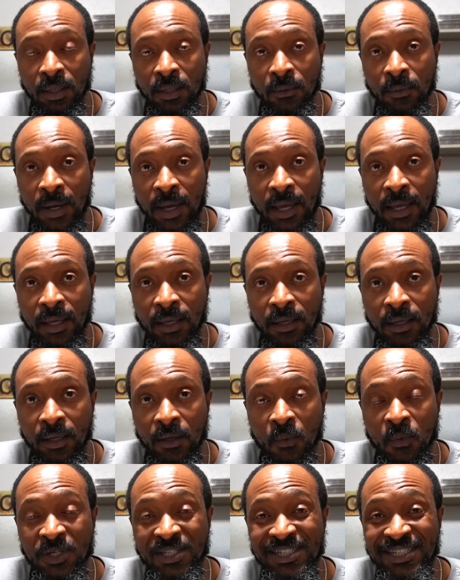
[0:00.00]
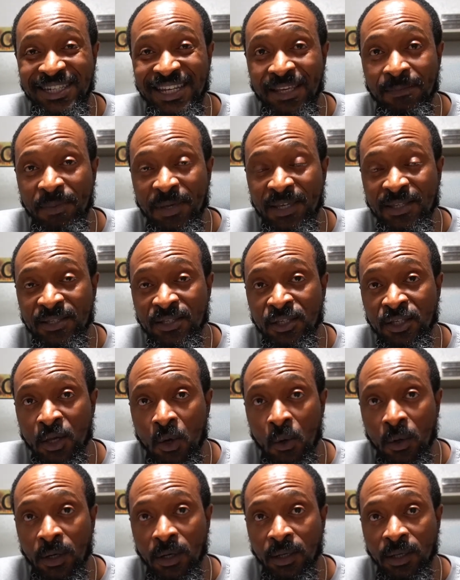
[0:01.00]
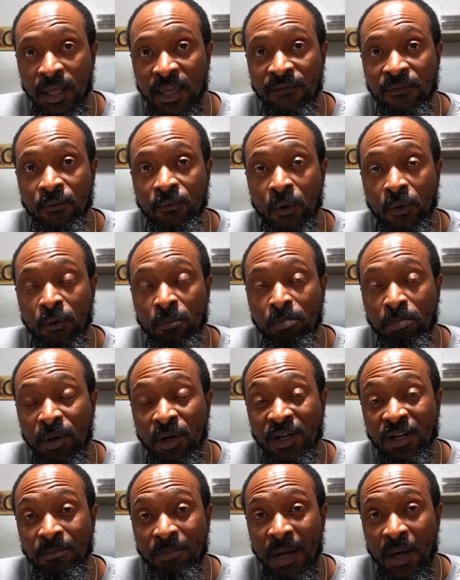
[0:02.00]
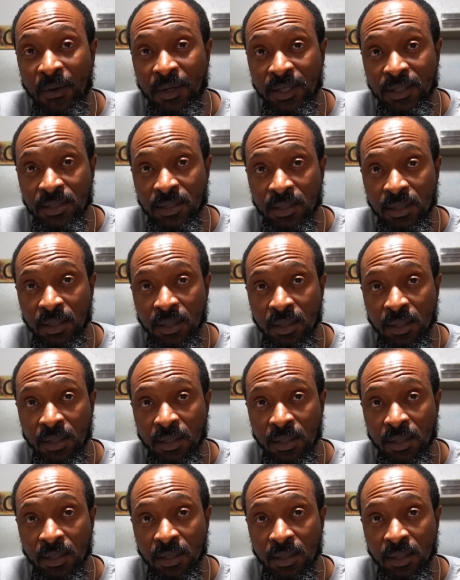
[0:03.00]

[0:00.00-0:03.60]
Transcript: right, was deep into yoga, even wrote a book about it?